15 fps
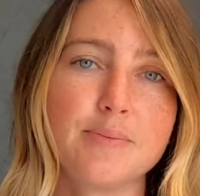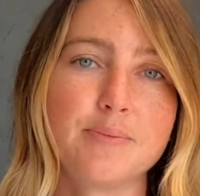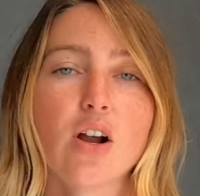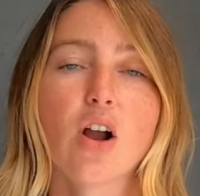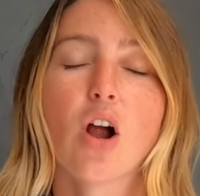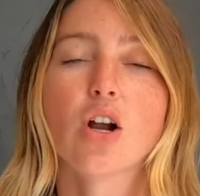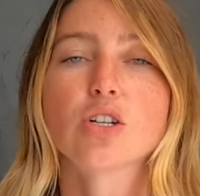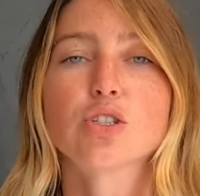
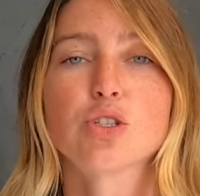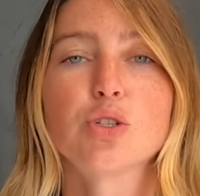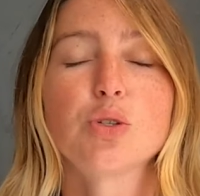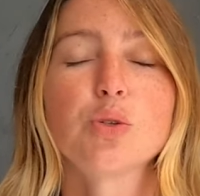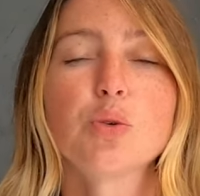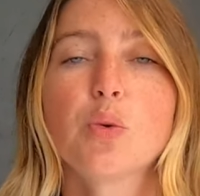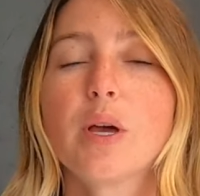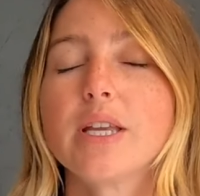There are
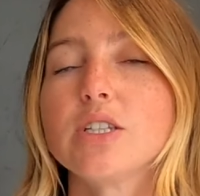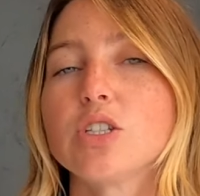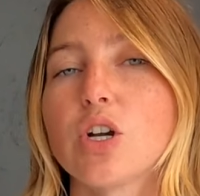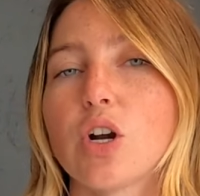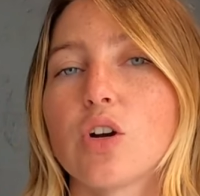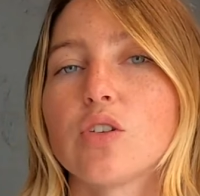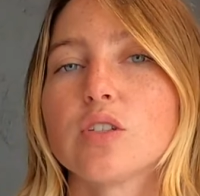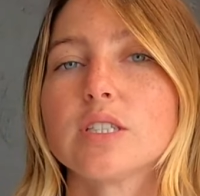2
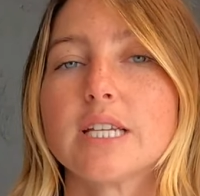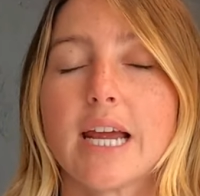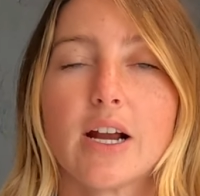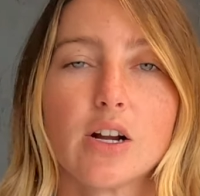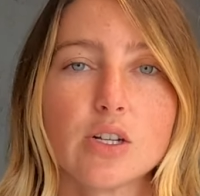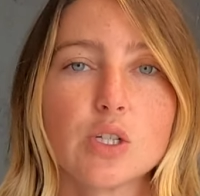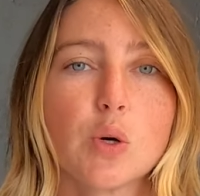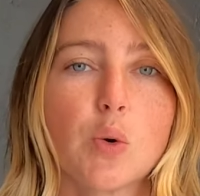internal
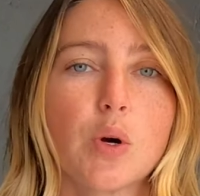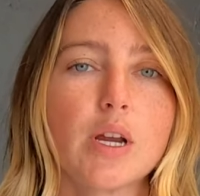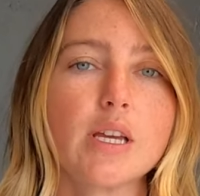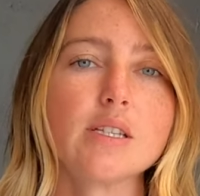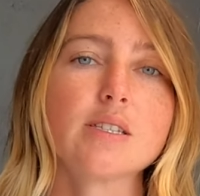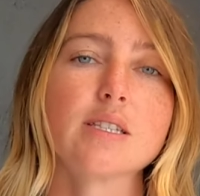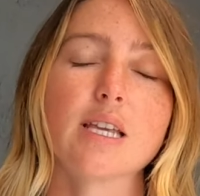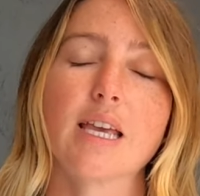
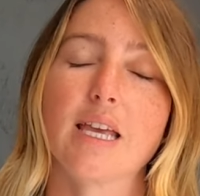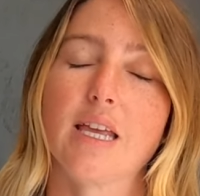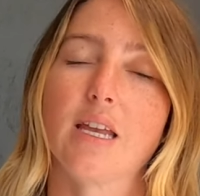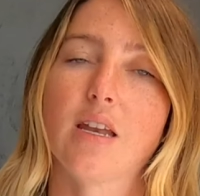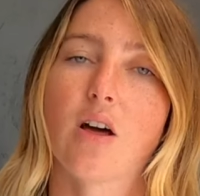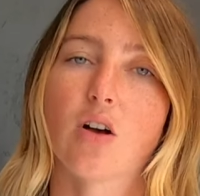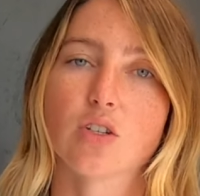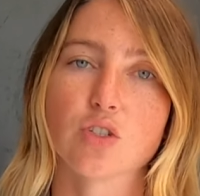territories
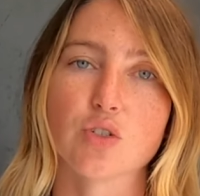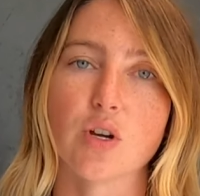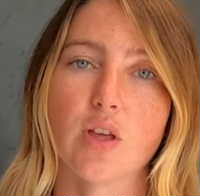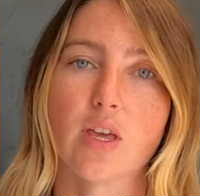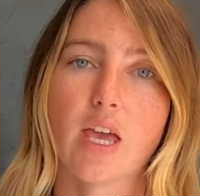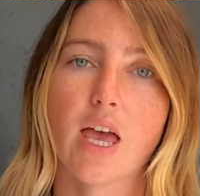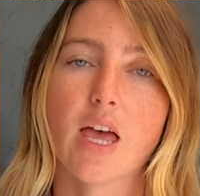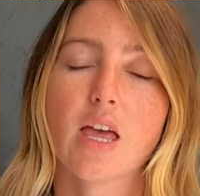in
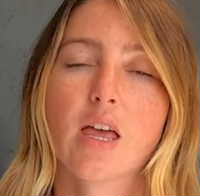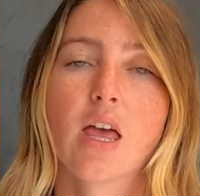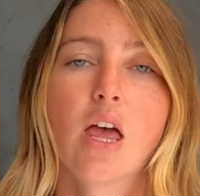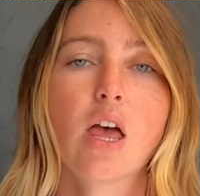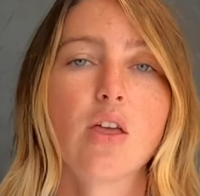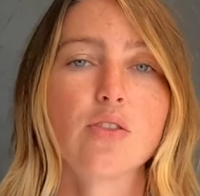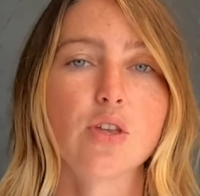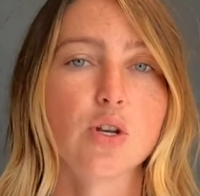Australia:
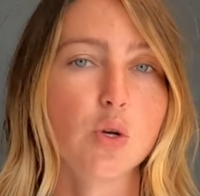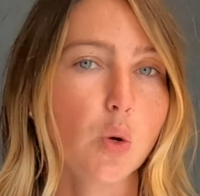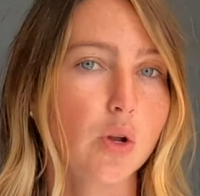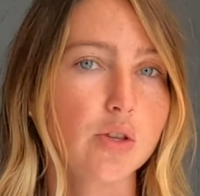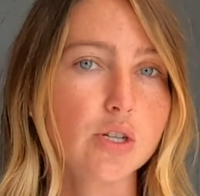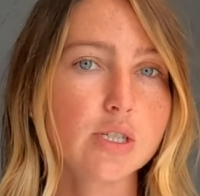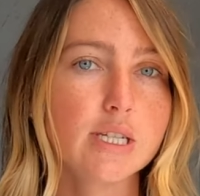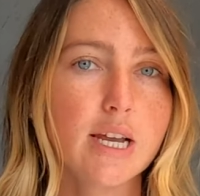the
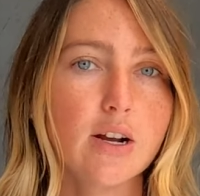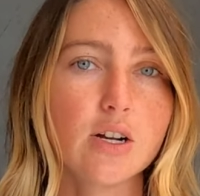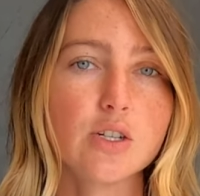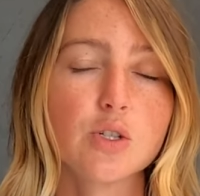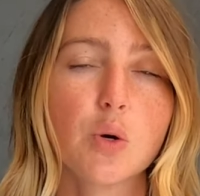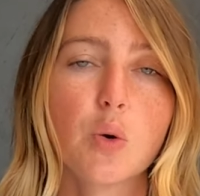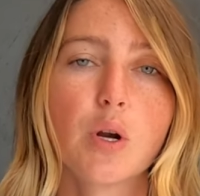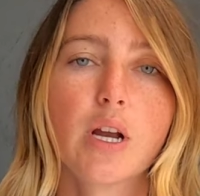Northern
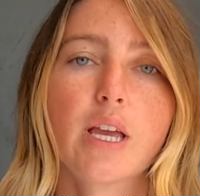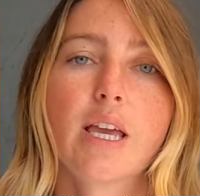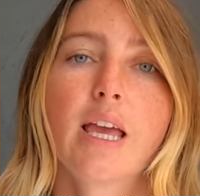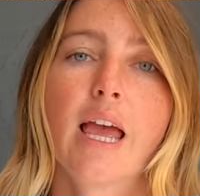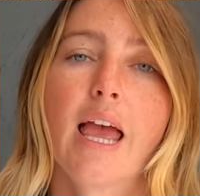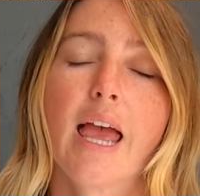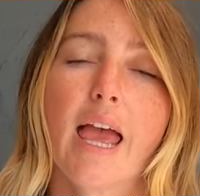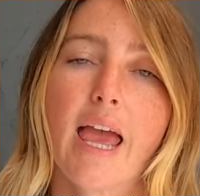Territory
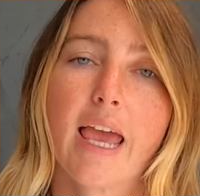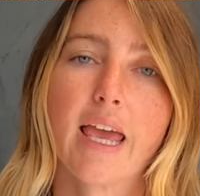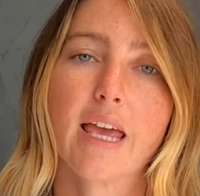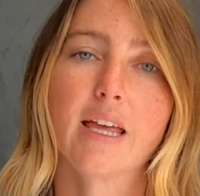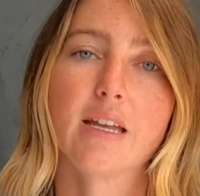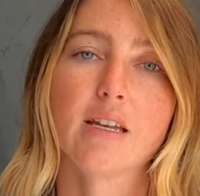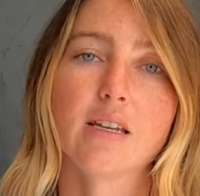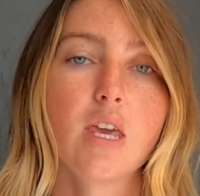
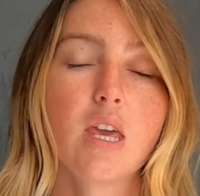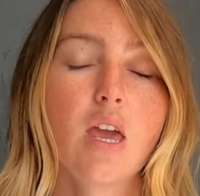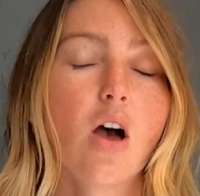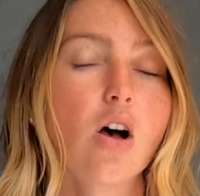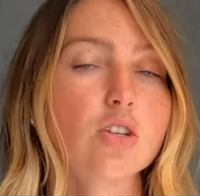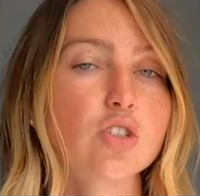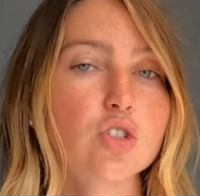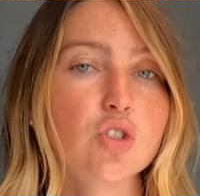and the
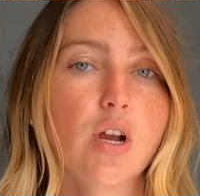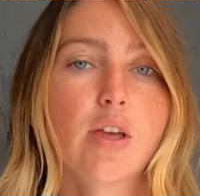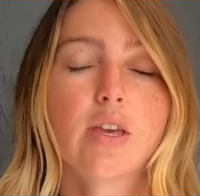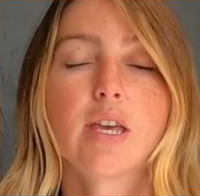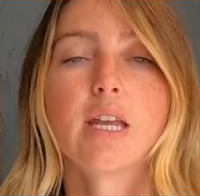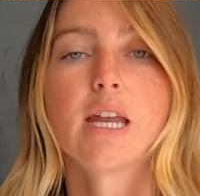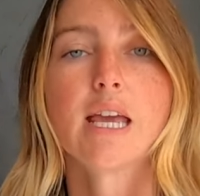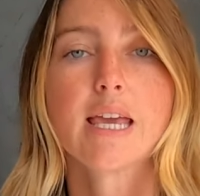
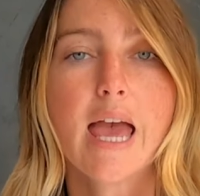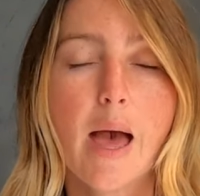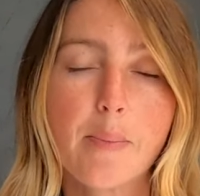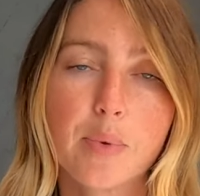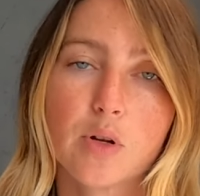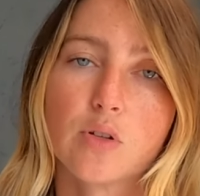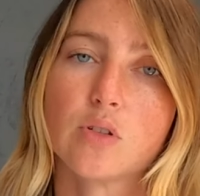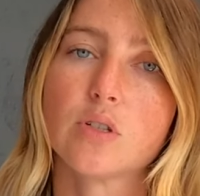Australian
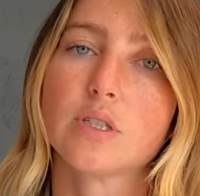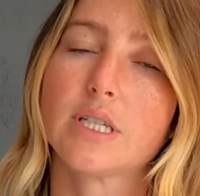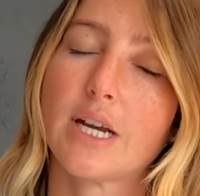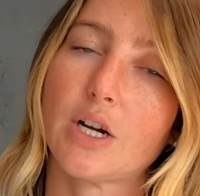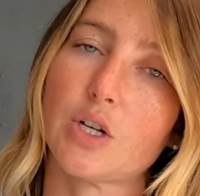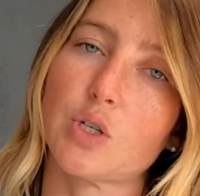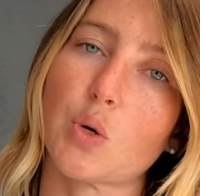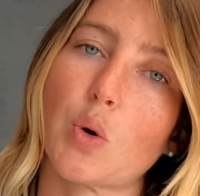Capital
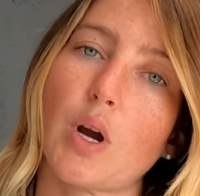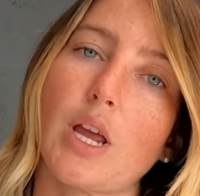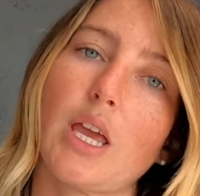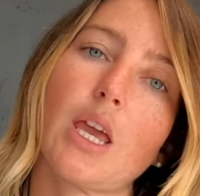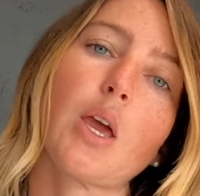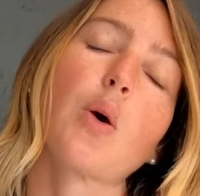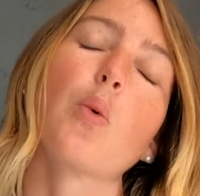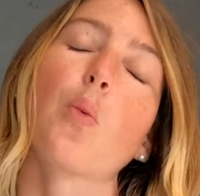
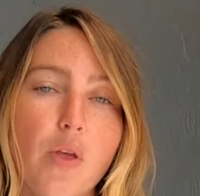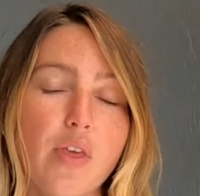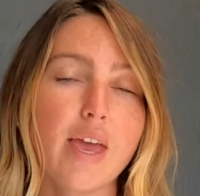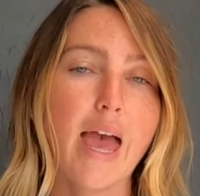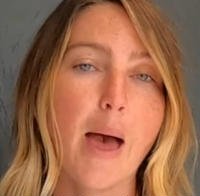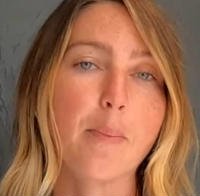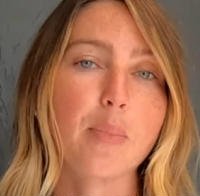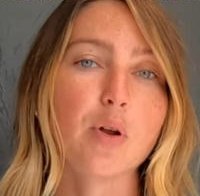Territory, where the
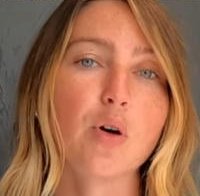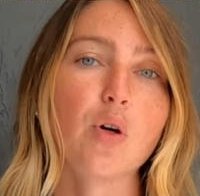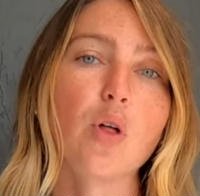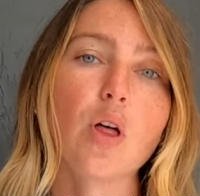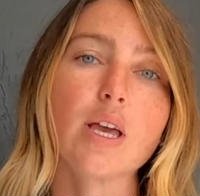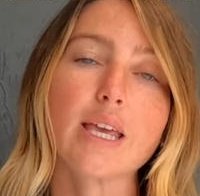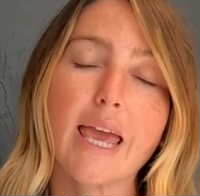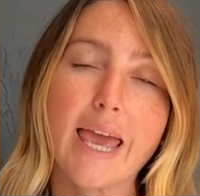
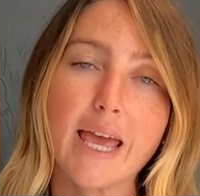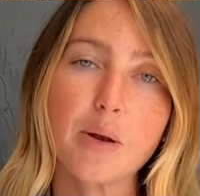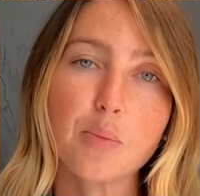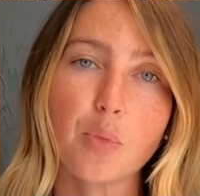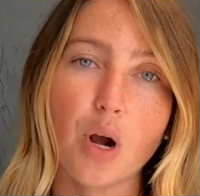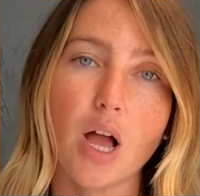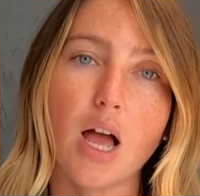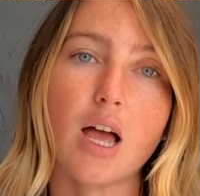capital,
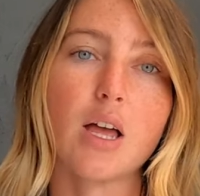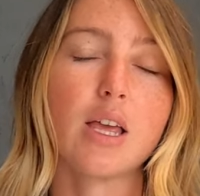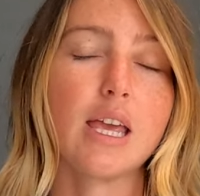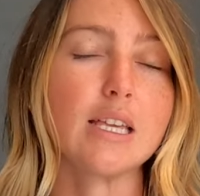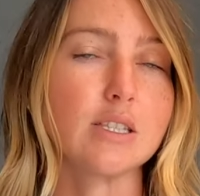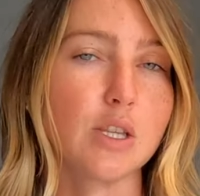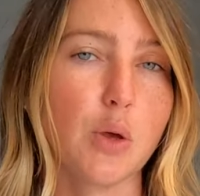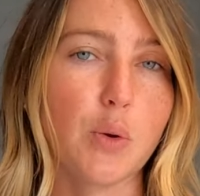Canberra,
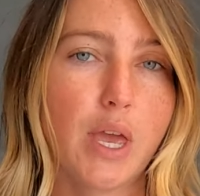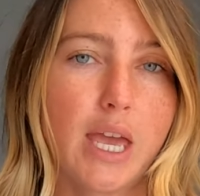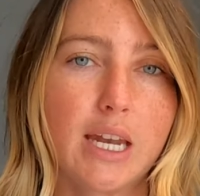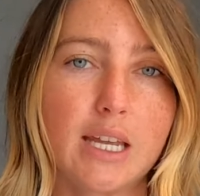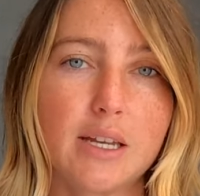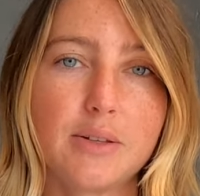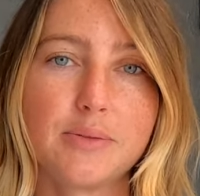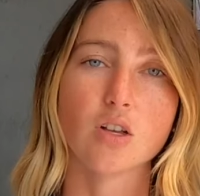is
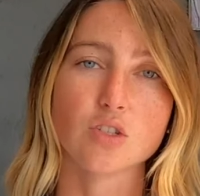located.